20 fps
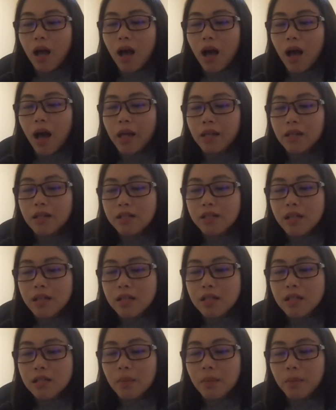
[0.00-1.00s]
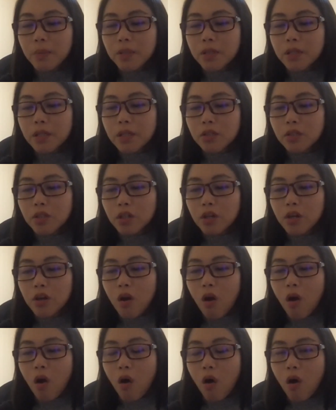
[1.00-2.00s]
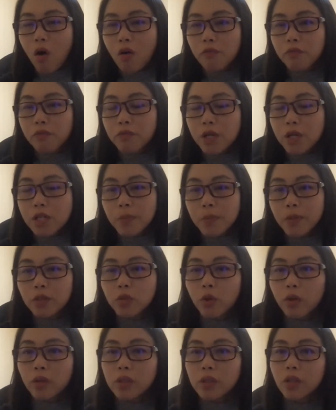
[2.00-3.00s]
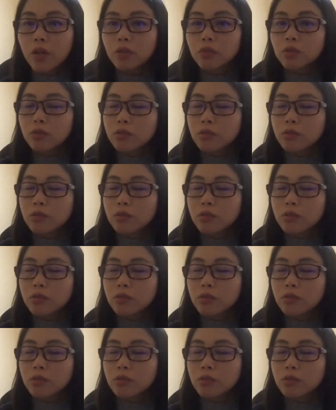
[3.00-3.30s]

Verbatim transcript: IL-6 is a predictor of respiratory,